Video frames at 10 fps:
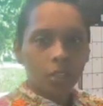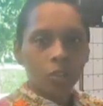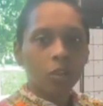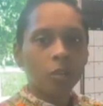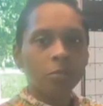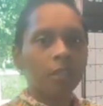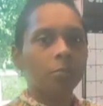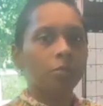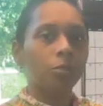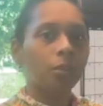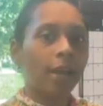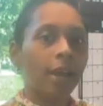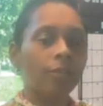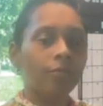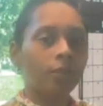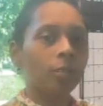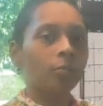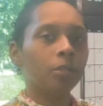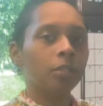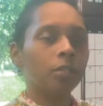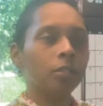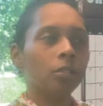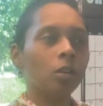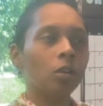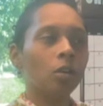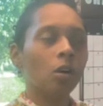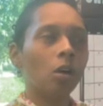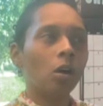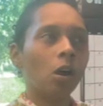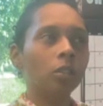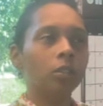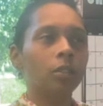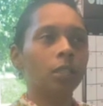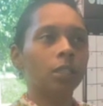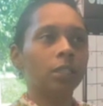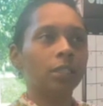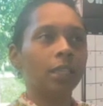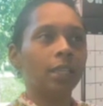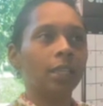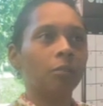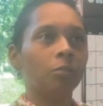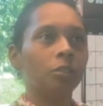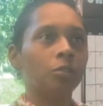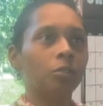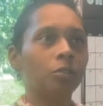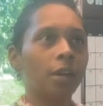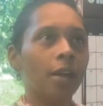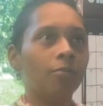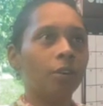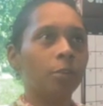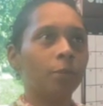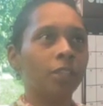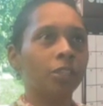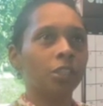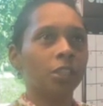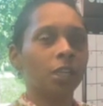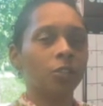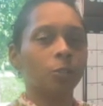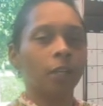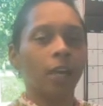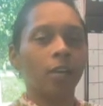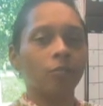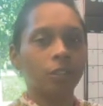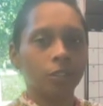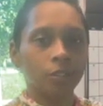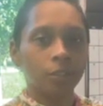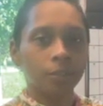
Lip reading: You know what I'm saying? But you can have fun, but also understand that when you do have fun, make sure you're not doing it out of hurt.